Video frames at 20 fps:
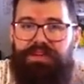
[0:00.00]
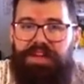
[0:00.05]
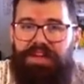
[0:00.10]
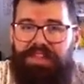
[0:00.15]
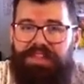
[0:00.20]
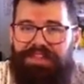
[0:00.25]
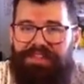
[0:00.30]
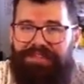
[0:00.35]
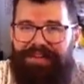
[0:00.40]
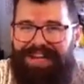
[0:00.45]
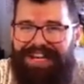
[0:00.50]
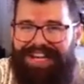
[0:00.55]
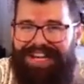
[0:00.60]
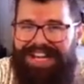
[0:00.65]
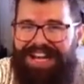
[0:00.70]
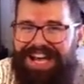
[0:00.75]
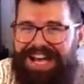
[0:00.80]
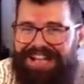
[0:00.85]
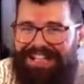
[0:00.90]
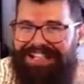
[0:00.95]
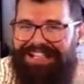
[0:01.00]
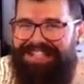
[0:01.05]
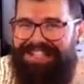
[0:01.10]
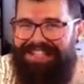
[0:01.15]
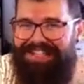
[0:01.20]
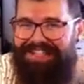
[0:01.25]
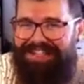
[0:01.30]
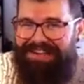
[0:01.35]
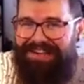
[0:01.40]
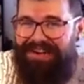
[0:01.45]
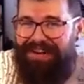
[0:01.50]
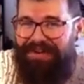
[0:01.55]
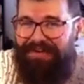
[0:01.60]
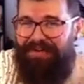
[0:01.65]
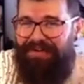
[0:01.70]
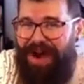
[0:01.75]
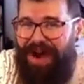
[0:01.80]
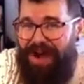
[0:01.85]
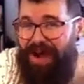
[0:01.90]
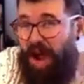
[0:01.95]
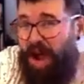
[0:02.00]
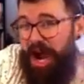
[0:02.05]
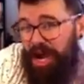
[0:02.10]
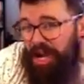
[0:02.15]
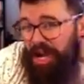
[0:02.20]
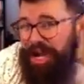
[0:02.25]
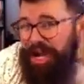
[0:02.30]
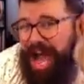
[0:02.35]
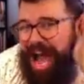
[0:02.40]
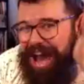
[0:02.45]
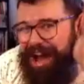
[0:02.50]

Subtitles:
3, 2, 1. Yahoo!